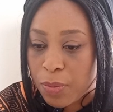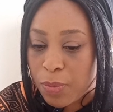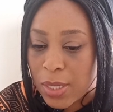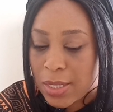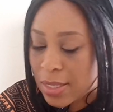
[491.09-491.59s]

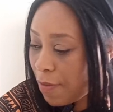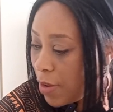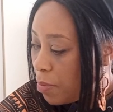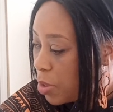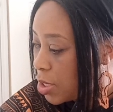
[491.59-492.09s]
what's
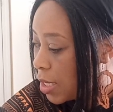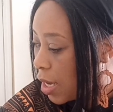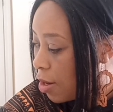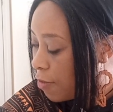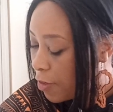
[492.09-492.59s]

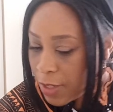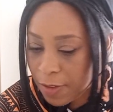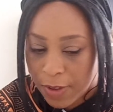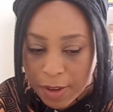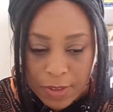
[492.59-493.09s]
7% of
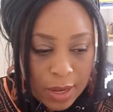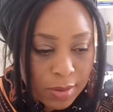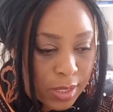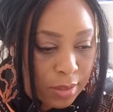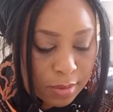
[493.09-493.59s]

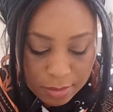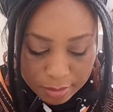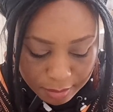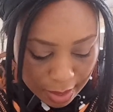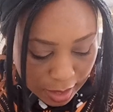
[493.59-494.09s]
55,000?
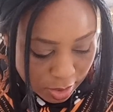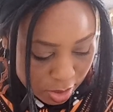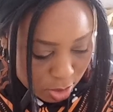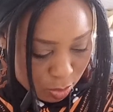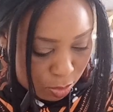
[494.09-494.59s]

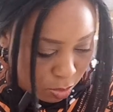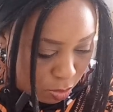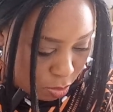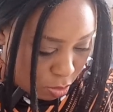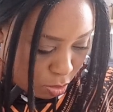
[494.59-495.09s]
Math
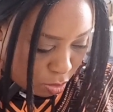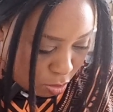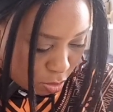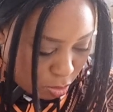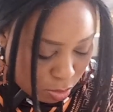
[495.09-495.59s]
gurus.